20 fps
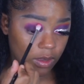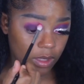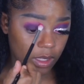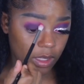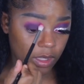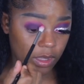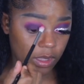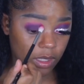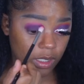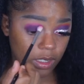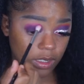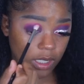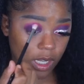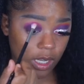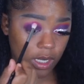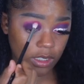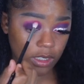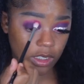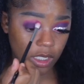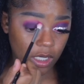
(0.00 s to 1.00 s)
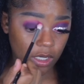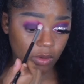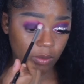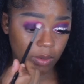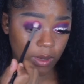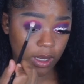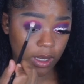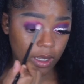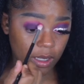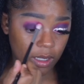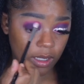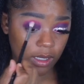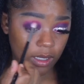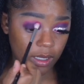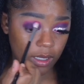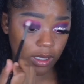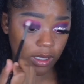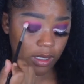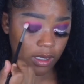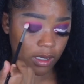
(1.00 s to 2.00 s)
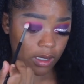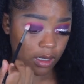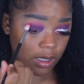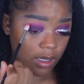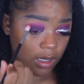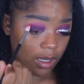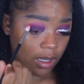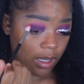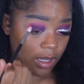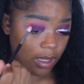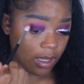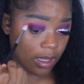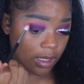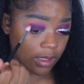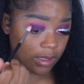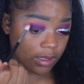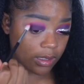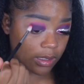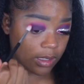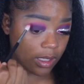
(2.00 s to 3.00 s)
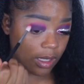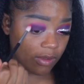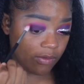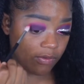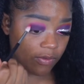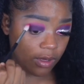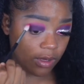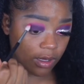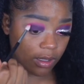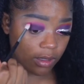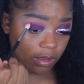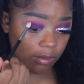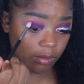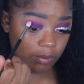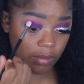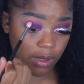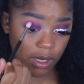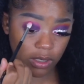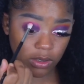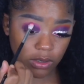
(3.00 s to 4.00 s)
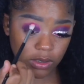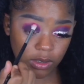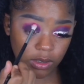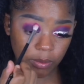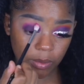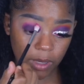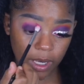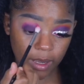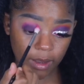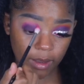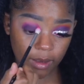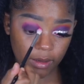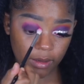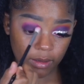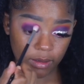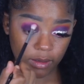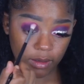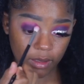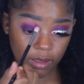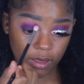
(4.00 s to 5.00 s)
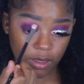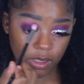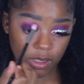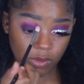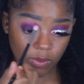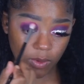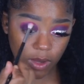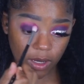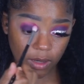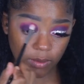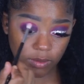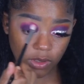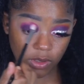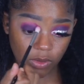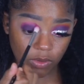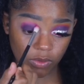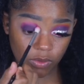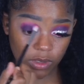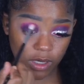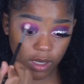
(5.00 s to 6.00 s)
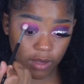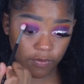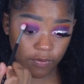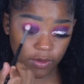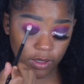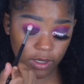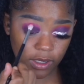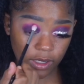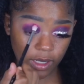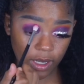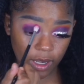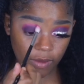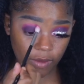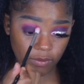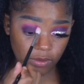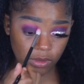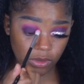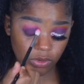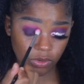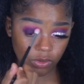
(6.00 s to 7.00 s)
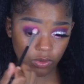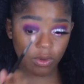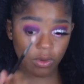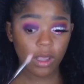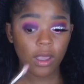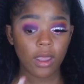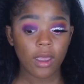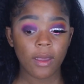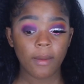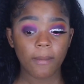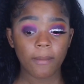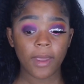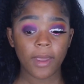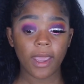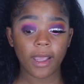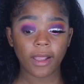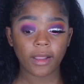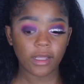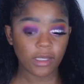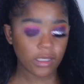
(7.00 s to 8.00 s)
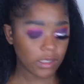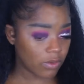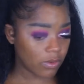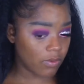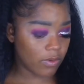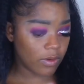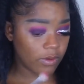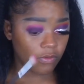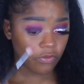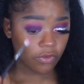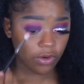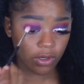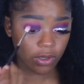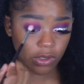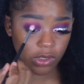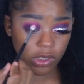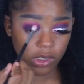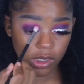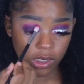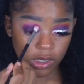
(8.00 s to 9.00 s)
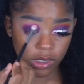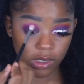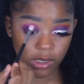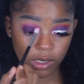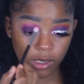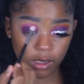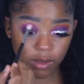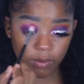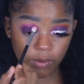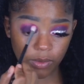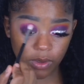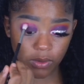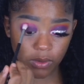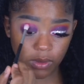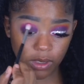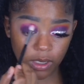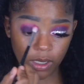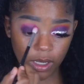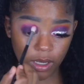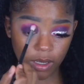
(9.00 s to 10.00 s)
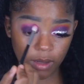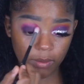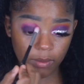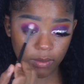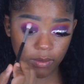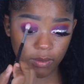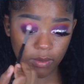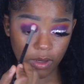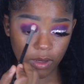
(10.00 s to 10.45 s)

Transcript: this eyeshadow palette, is definitely better to pat than swipe. So you definitely have to pat this on first and build it up,